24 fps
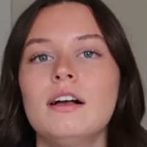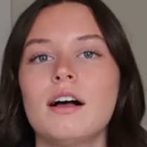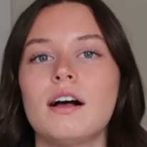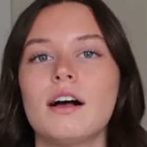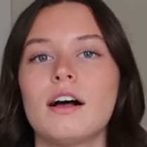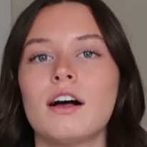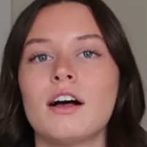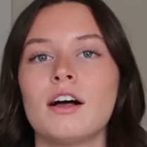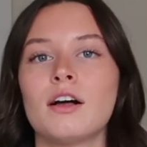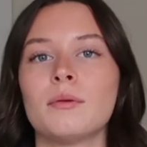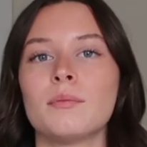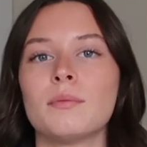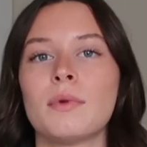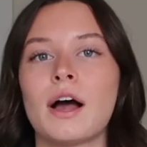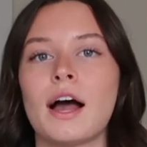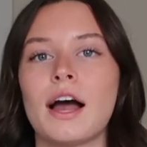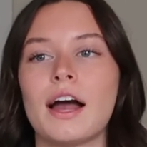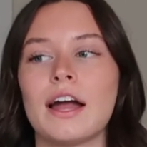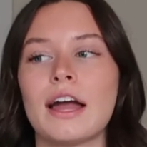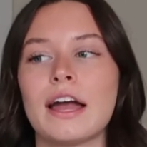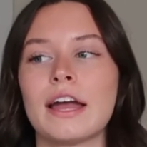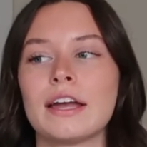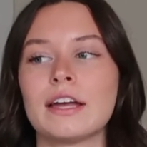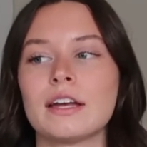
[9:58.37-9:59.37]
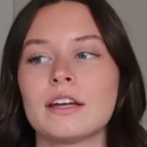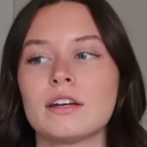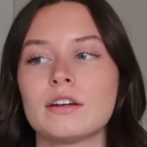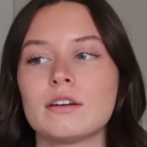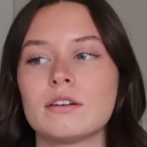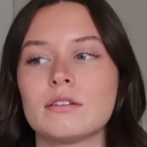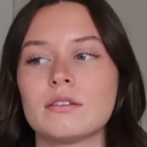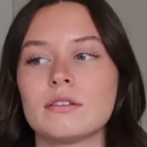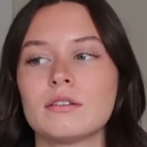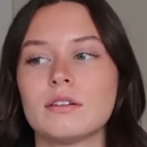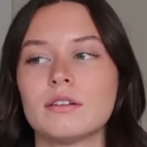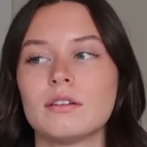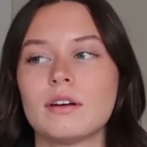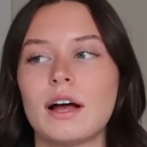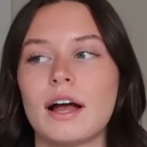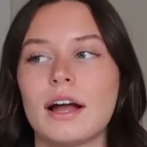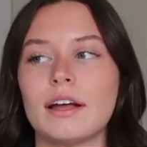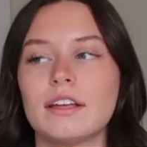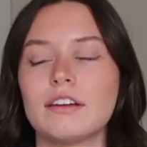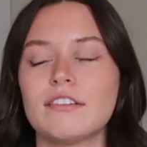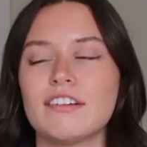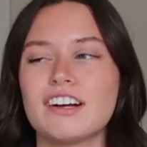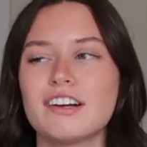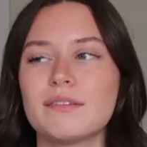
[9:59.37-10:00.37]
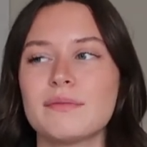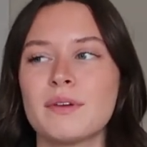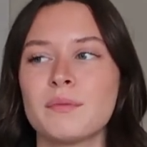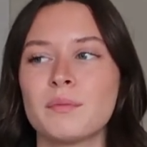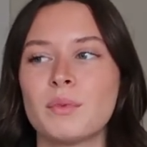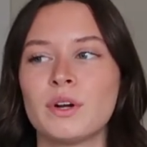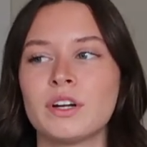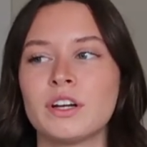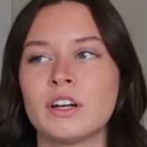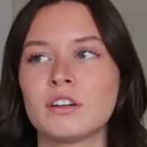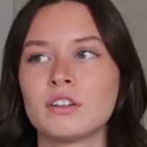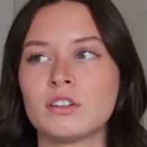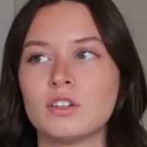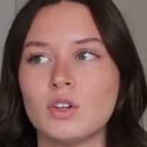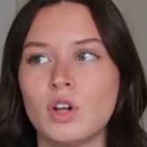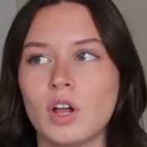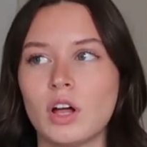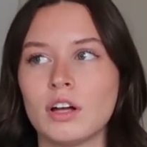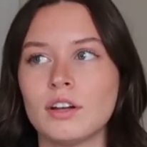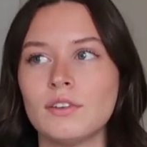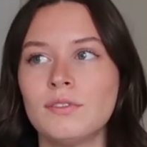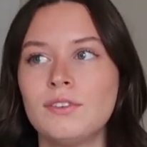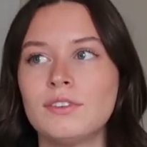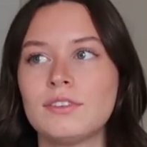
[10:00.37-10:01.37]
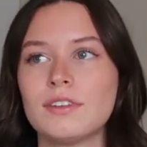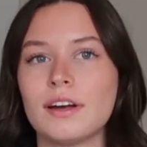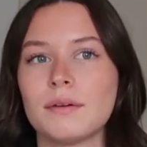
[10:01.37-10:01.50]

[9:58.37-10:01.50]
I highly recommend putting on gloves.